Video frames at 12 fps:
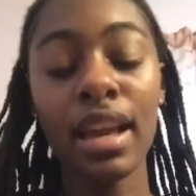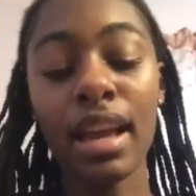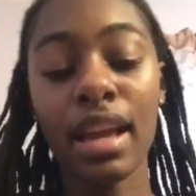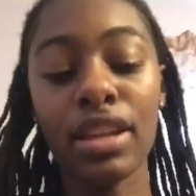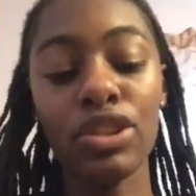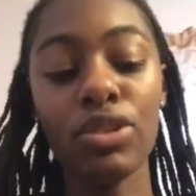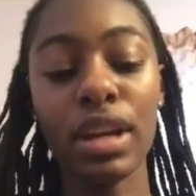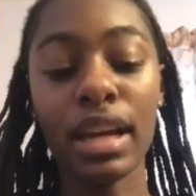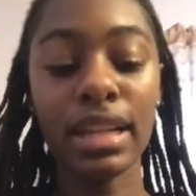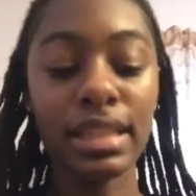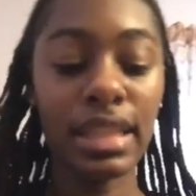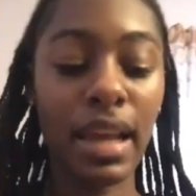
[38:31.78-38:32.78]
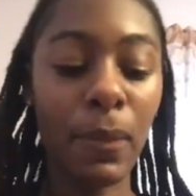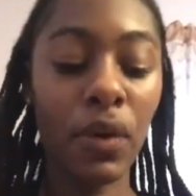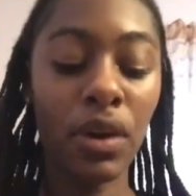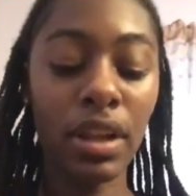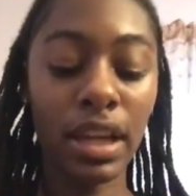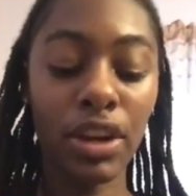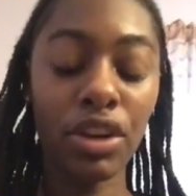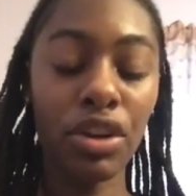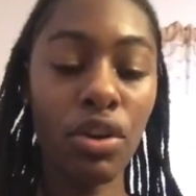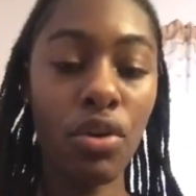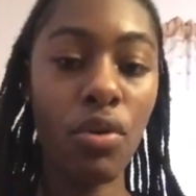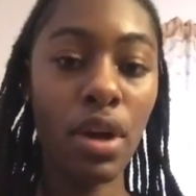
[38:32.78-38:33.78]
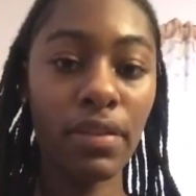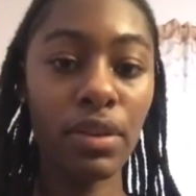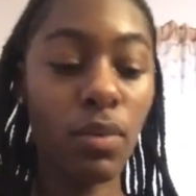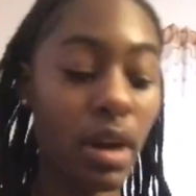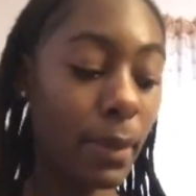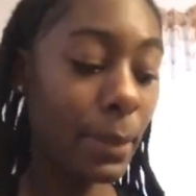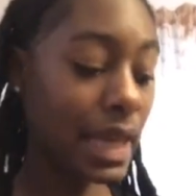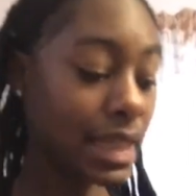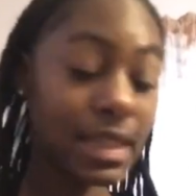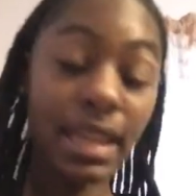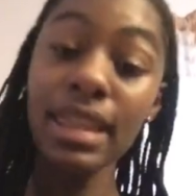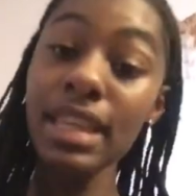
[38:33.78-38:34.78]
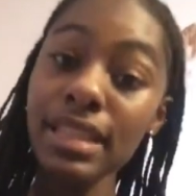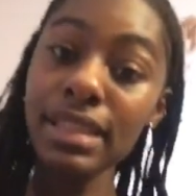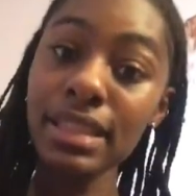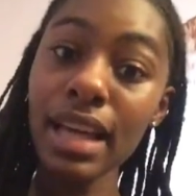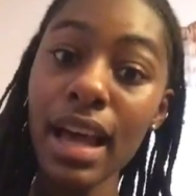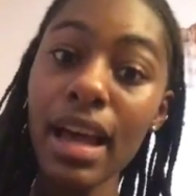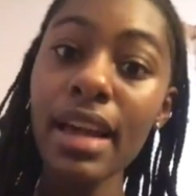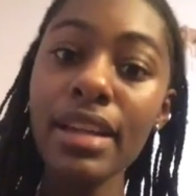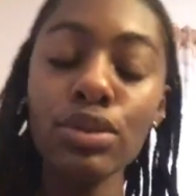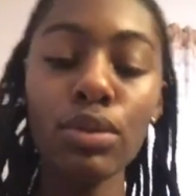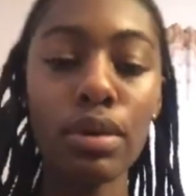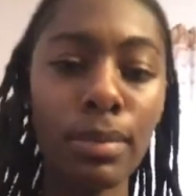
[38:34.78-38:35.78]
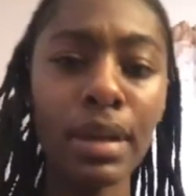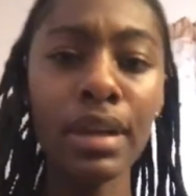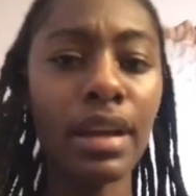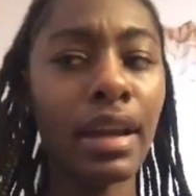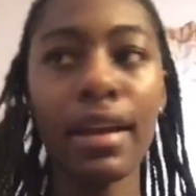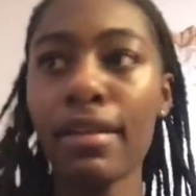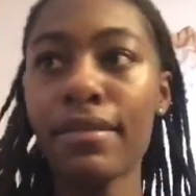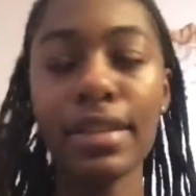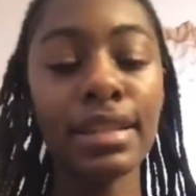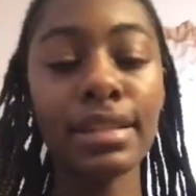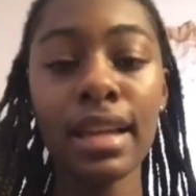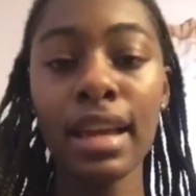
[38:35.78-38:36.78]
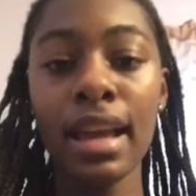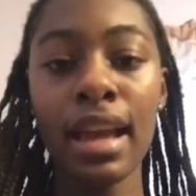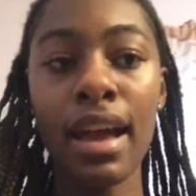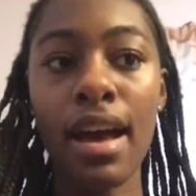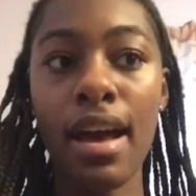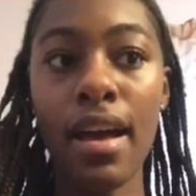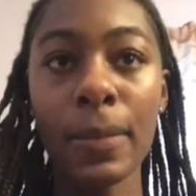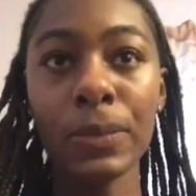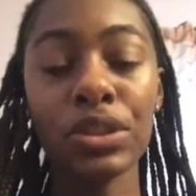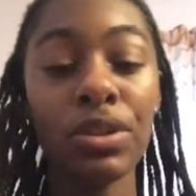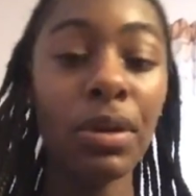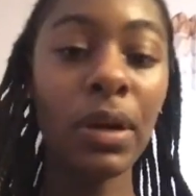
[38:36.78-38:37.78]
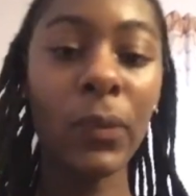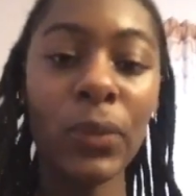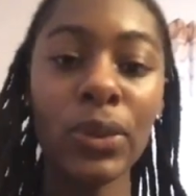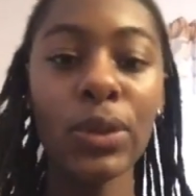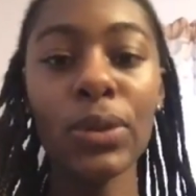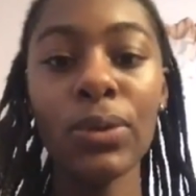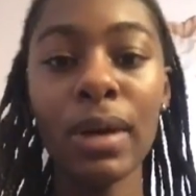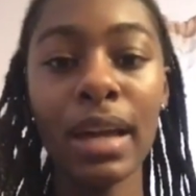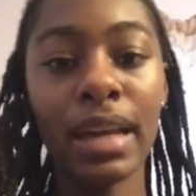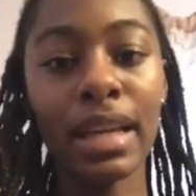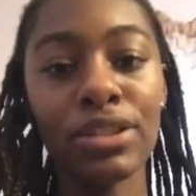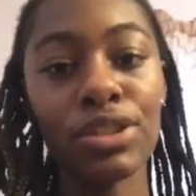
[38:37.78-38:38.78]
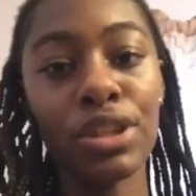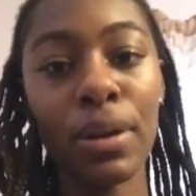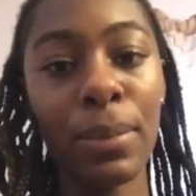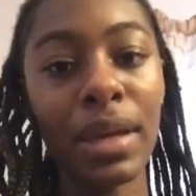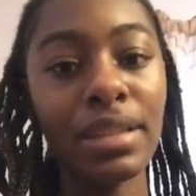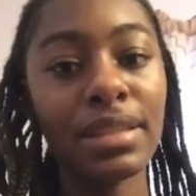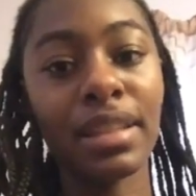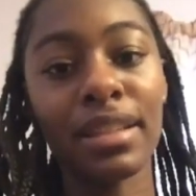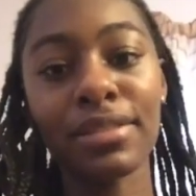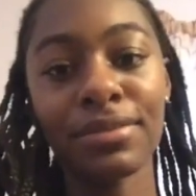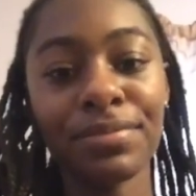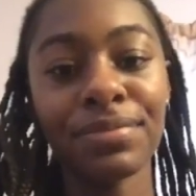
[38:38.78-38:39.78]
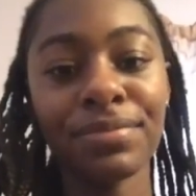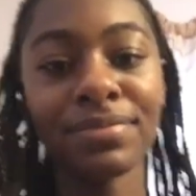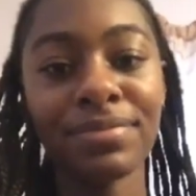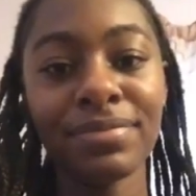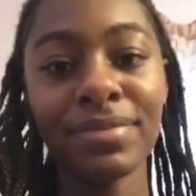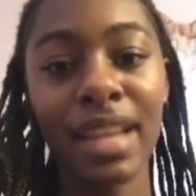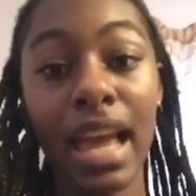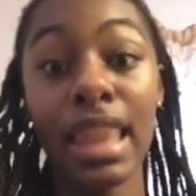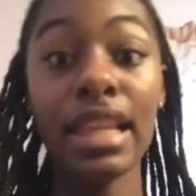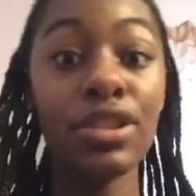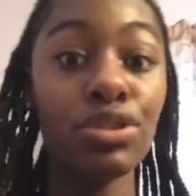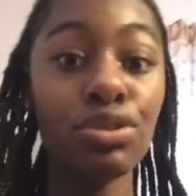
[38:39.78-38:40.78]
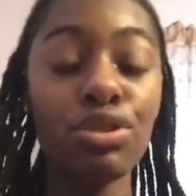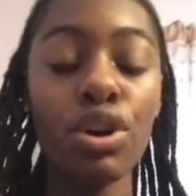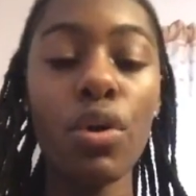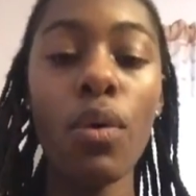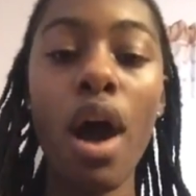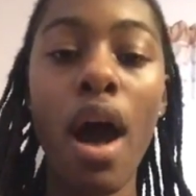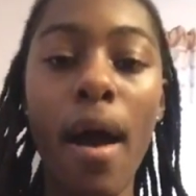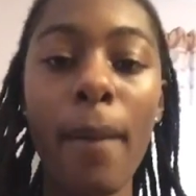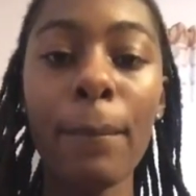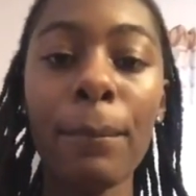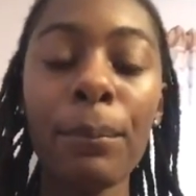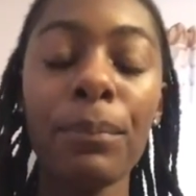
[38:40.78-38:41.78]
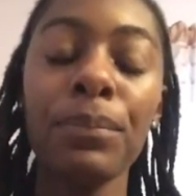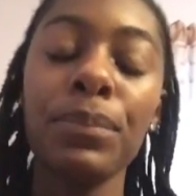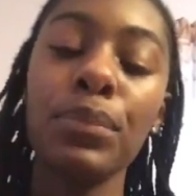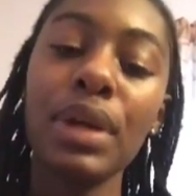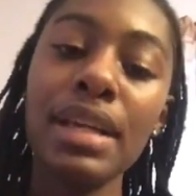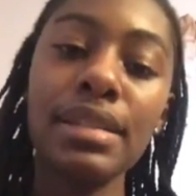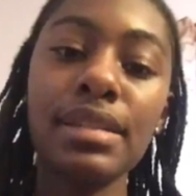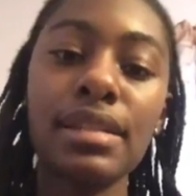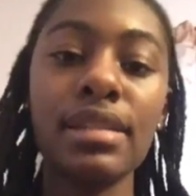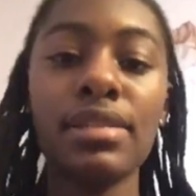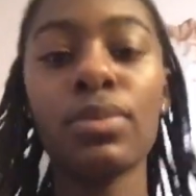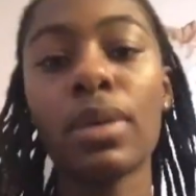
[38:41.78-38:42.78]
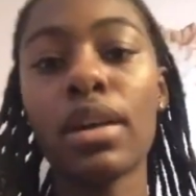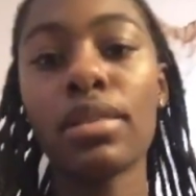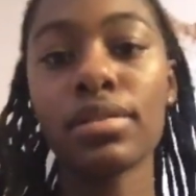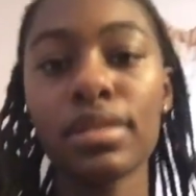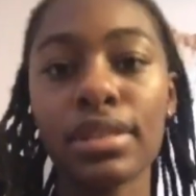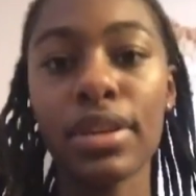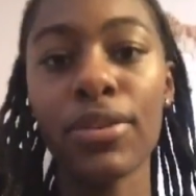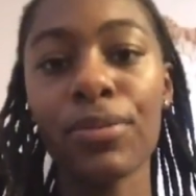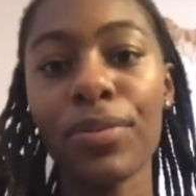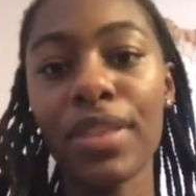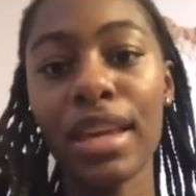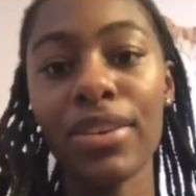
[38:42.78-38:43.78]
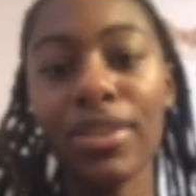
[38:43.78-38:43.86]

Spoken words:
And you can DM her and let her know if you want a painting this size or a bigger canvas. She'll work with you and get you your painting. And let you know prices as well. So, thank